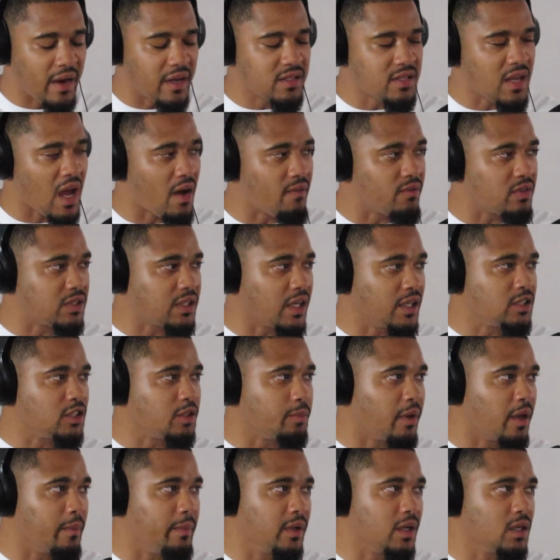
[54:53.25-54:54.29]
this conversation,
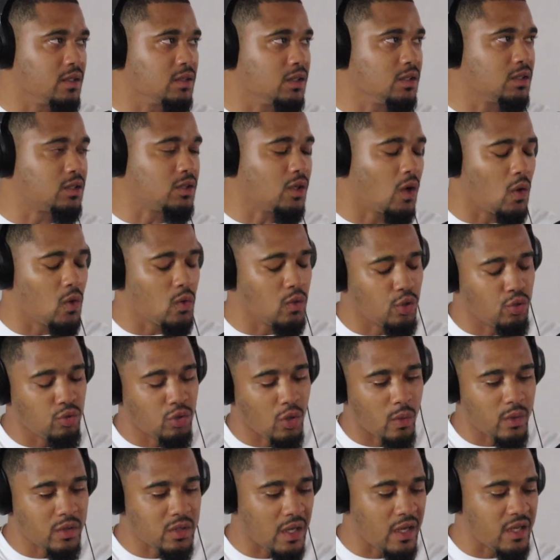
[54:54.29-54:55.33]
man, because it's so you know it's,